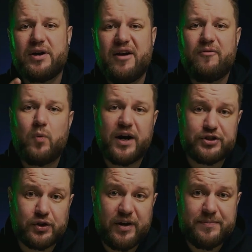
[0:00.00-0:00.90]
have
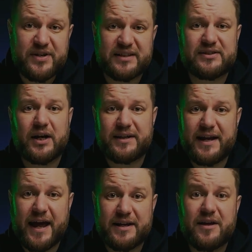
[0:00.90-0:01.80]
watched
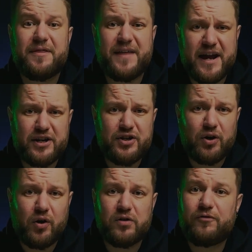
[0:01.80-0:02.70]
Cryptex.net. Thank you
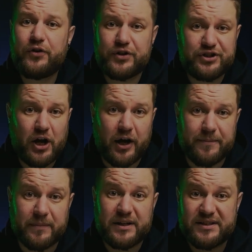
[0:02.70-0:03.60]
all for your time.
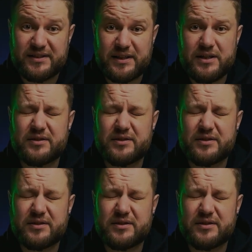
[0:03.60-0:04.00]
See you